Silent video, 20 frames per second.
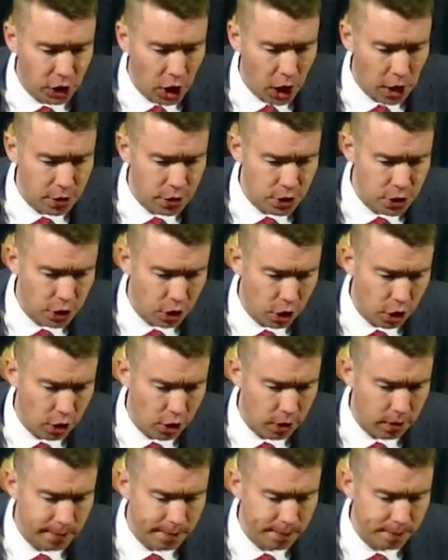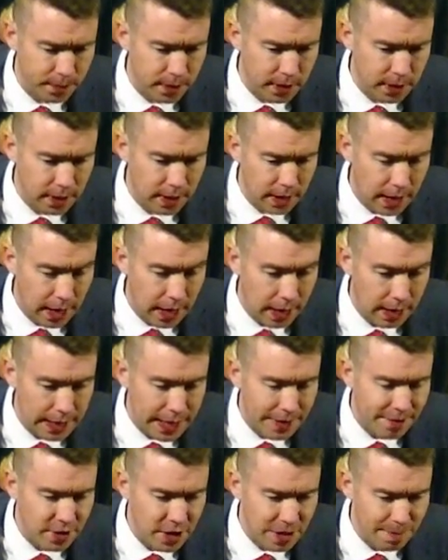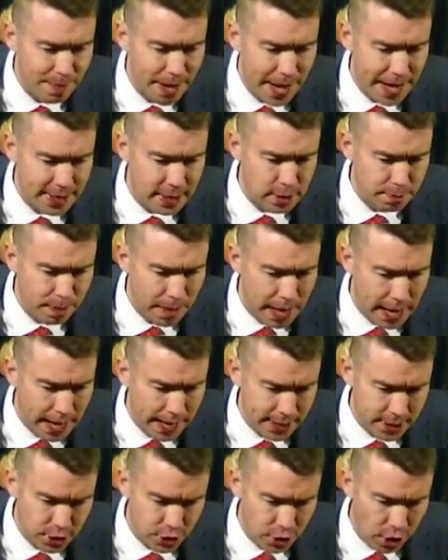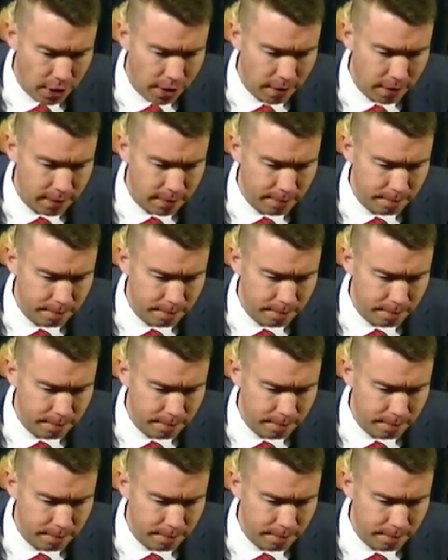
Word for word: counselor, even the best pastor,